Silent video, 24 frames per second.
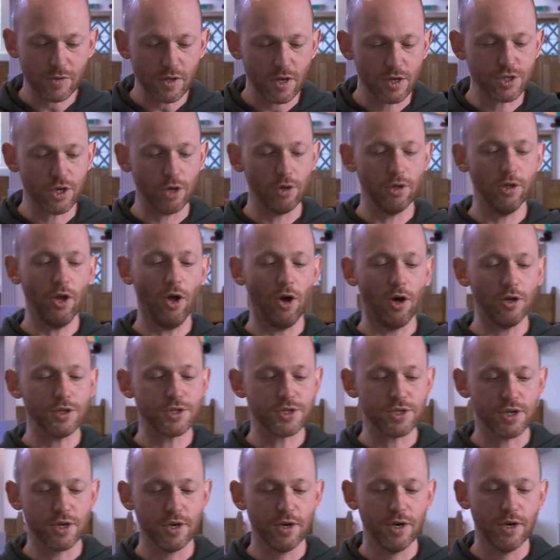So
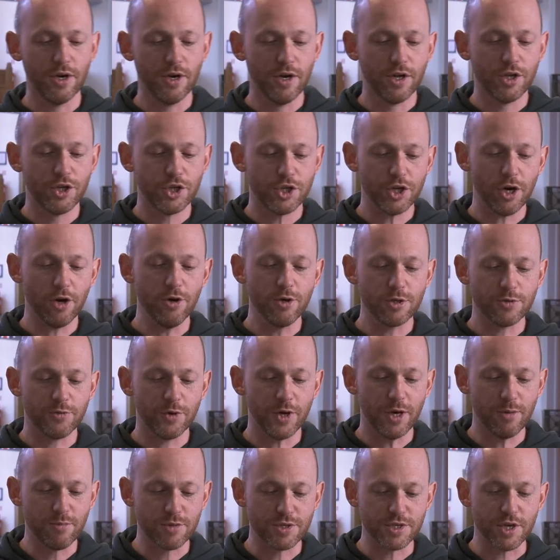Lot chose for
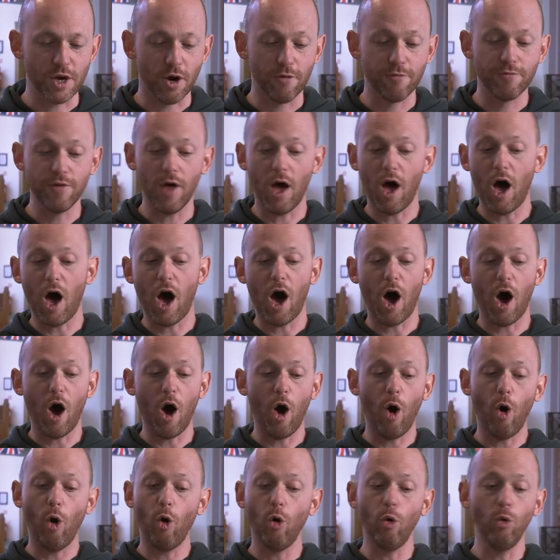himself the
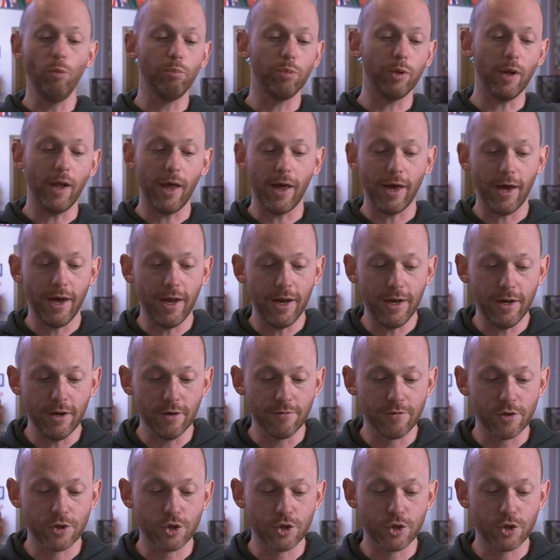whole plain of the